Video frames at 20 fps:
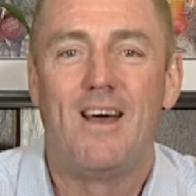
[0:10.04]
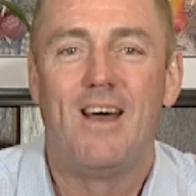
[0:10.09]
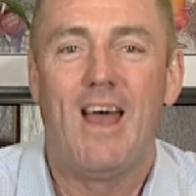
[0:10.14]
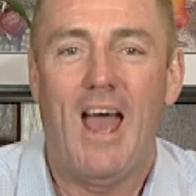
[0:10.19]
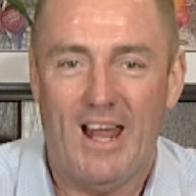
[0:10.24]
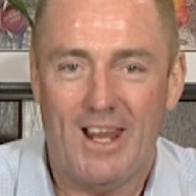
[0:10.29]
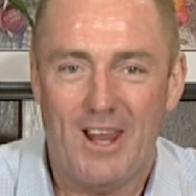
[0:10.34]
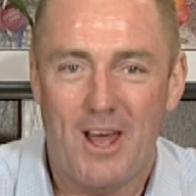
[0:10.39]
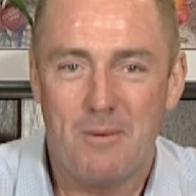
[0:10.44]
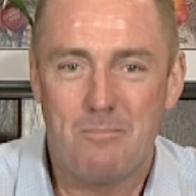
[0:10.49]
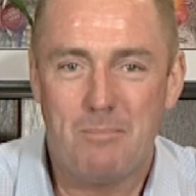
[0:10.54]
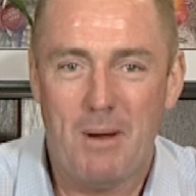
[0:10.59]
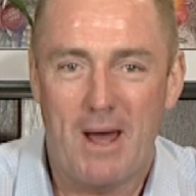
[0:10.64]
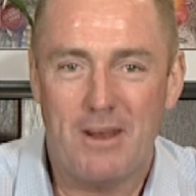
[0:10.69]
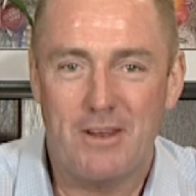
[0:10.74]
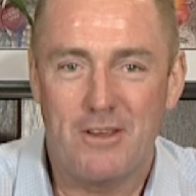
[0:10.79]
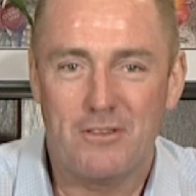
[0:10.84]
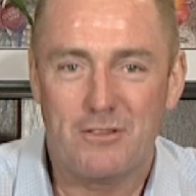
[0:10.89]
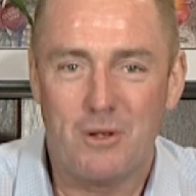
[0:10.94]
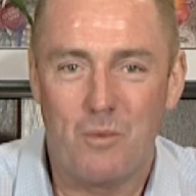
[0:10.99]
Hello
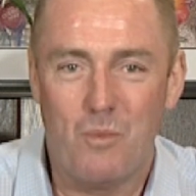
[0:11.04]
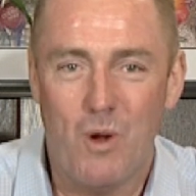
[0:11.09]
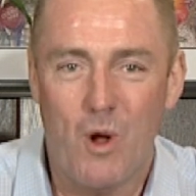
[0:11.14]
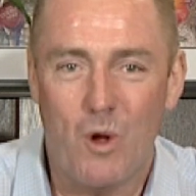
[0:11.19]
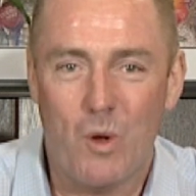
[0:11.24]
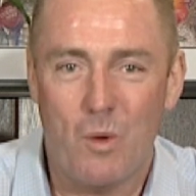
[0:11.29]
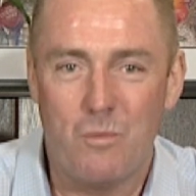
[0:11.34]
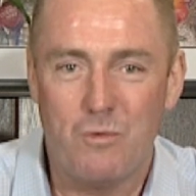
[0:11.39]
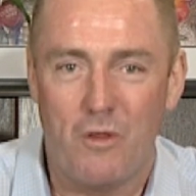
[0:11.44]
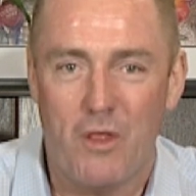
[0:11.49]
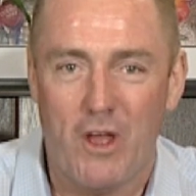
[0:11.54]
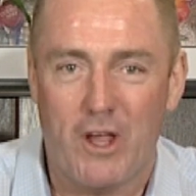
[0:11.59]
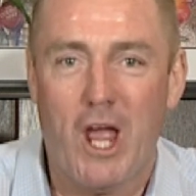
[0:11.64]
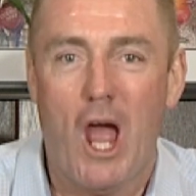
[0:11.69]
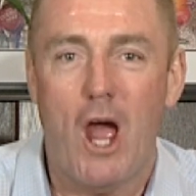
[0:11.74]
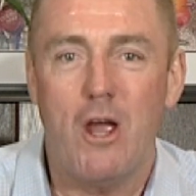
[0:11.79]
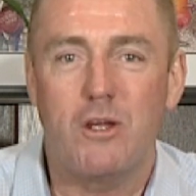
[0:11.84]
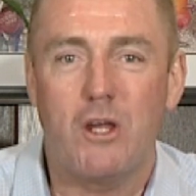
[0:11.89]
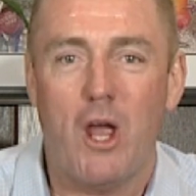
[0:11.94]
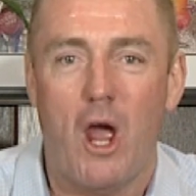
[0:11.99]
punters and welcome to the
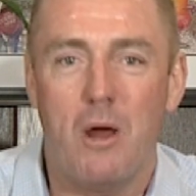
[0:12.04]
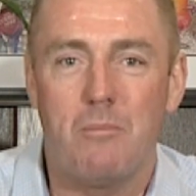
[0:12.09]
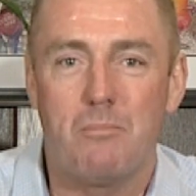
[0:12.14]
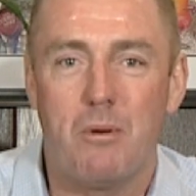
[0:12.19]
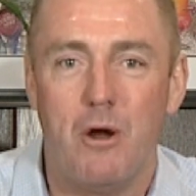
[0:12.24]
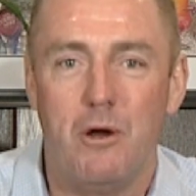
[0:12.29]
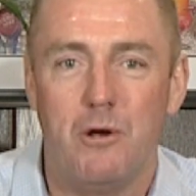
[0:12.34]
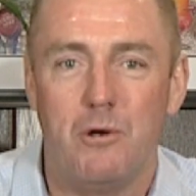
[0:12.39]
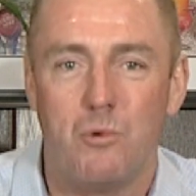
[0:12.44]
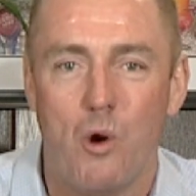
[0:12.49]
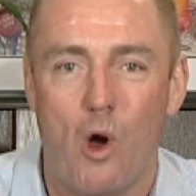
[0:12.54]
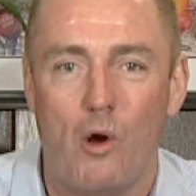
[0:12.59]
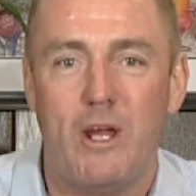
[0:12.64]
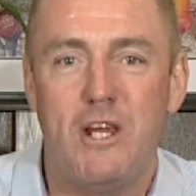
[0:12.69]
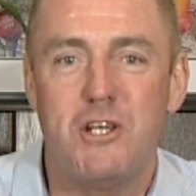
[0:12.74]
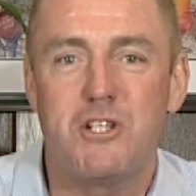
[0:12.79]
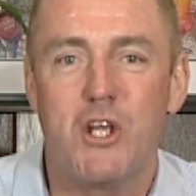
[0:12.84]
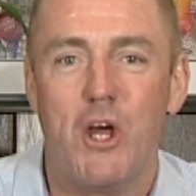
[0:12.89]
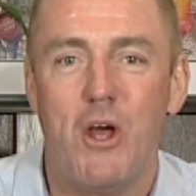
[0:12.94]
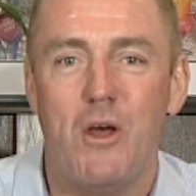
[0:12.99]
Cocobrew
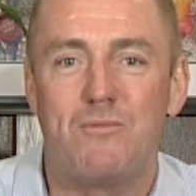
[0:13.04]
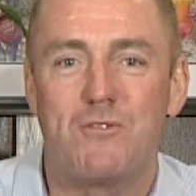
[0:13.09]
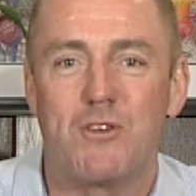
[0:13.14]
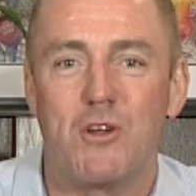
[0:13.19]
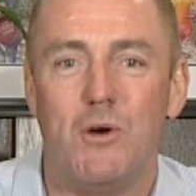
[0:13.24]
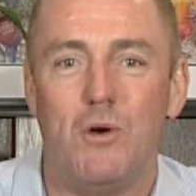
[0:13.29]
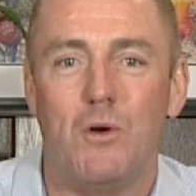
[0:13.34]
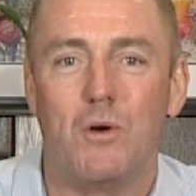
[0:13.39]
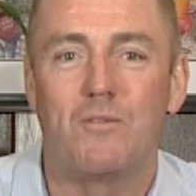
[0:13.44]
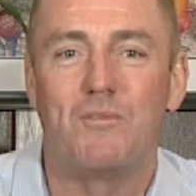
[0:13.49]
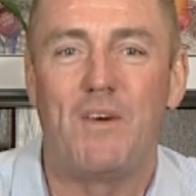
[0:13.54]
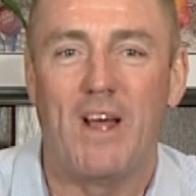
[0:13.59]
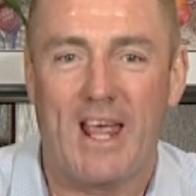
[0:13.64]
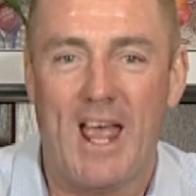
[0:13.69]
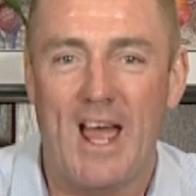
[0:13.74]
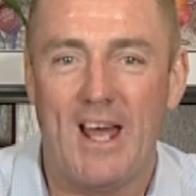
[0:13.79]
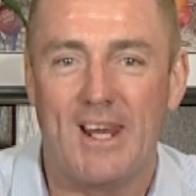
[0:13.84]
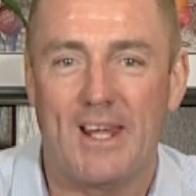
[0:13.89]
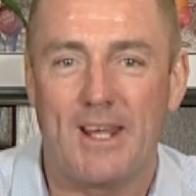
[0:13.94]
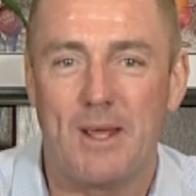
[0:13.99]
Rocky Turf Talk for
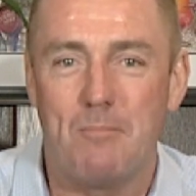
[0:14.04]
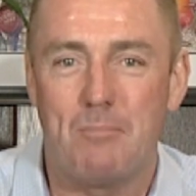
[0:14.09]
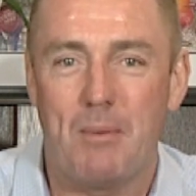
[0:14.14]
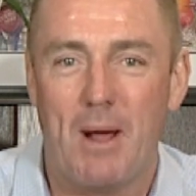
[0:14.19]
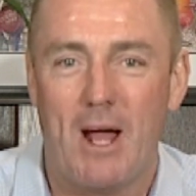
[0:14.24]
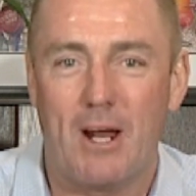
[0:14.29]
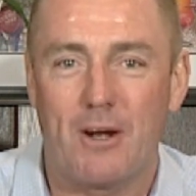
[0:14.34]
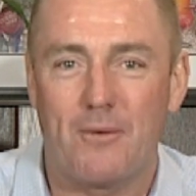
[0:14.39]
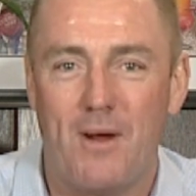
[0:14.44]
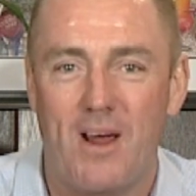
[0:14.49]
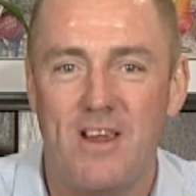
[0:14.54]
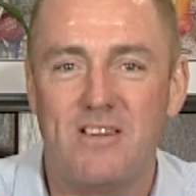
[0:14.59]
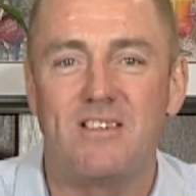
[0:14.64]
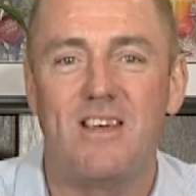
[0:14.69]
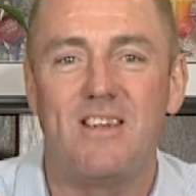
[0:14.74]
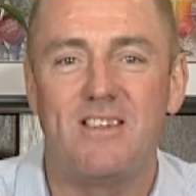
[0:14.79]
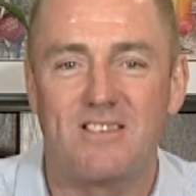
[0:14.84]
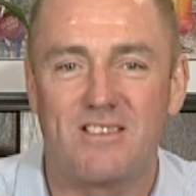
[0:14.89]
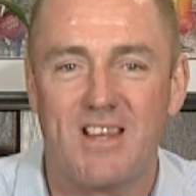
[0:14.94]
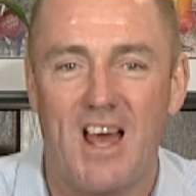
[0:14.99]
Callaghan Park
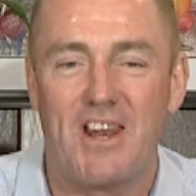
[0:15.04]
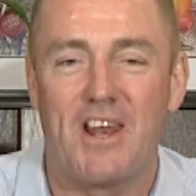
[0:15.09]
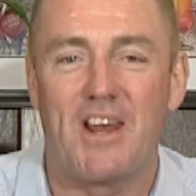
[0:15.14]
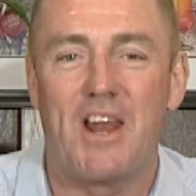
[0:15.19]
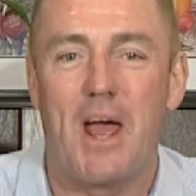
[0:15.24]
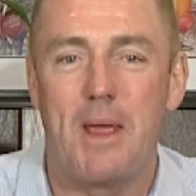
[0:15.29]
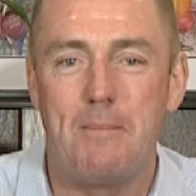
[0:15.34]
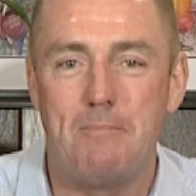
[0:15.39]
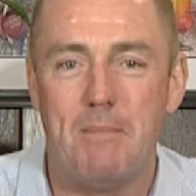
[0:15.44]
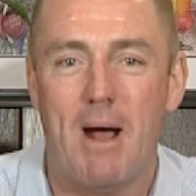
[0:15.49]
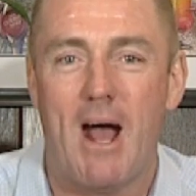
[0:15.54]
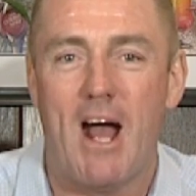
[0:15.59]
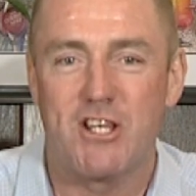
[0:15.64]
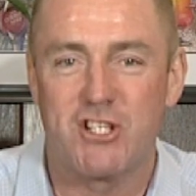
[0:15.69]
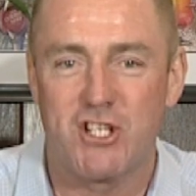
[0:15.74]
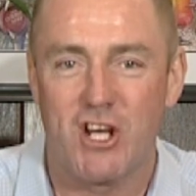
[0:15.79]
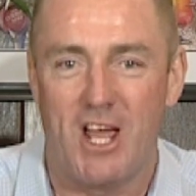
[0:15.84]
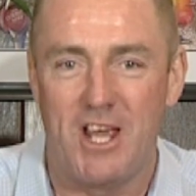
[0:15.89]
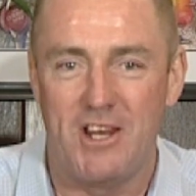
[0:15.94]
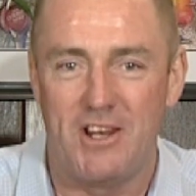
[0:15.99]
Racing Saturday,
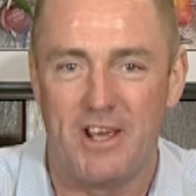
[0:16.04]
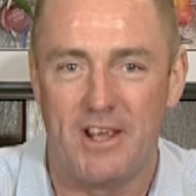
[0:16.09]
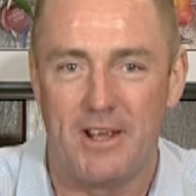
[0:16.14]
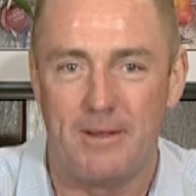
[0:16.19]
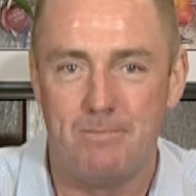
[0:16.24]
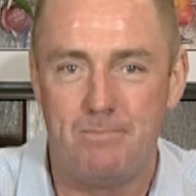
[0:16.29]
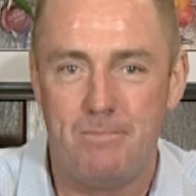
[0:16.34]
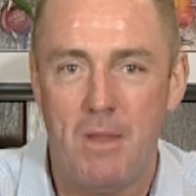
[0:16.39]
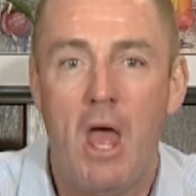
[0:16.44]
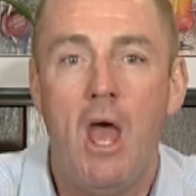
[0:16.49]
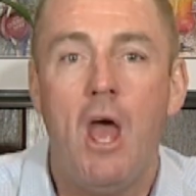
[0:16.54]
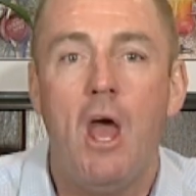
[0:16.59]
March 18.